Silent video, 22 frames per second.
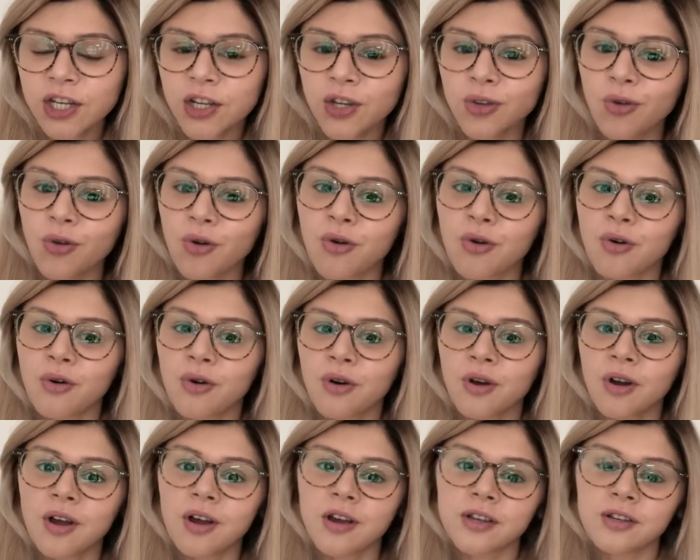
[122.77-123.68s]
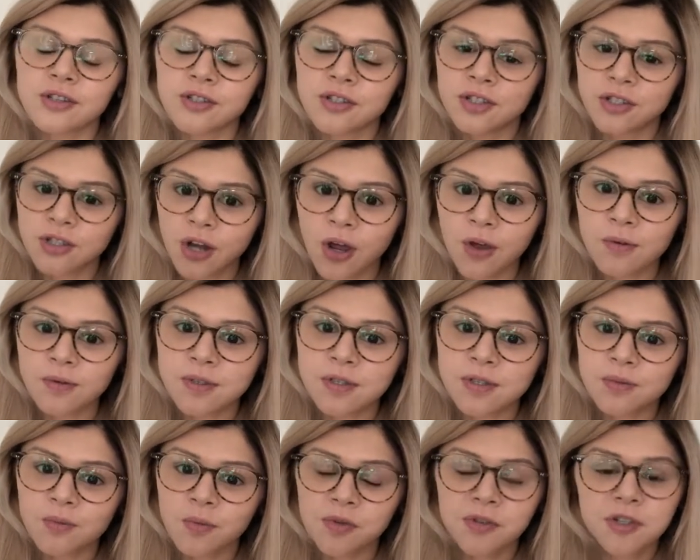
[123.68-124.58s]
your
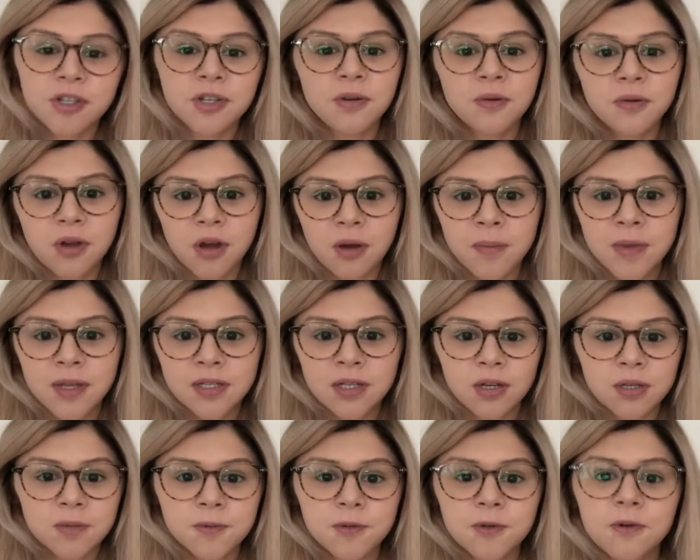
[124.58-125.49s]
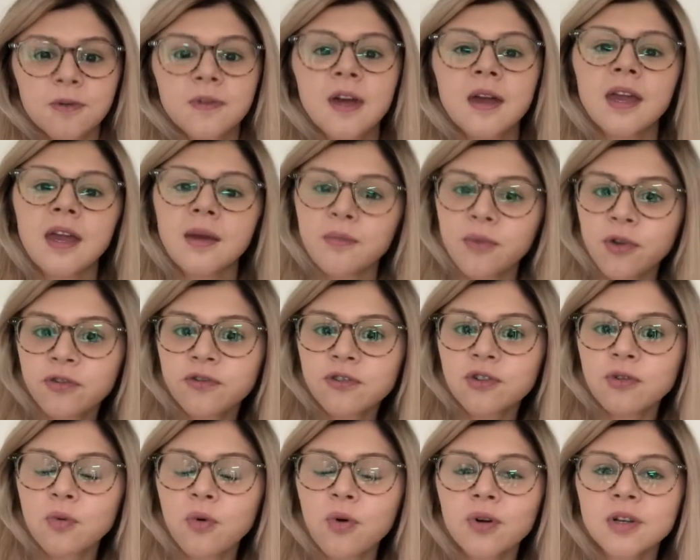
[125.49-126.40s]
notes once you come into hospital and then get moved
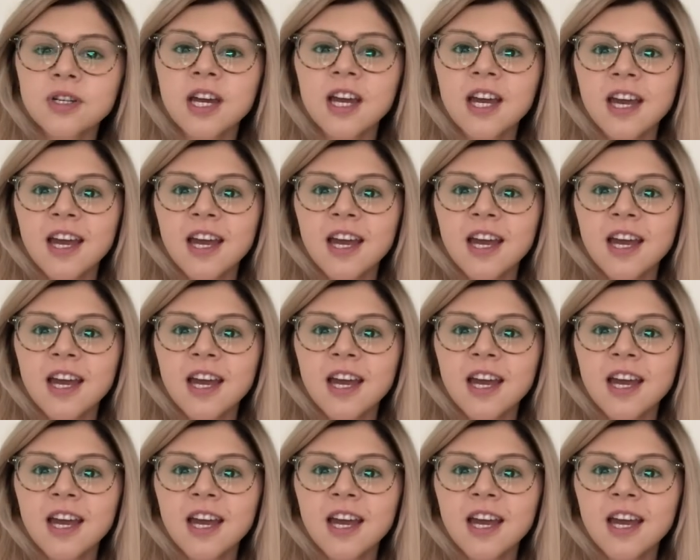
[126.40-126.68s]
to a ward.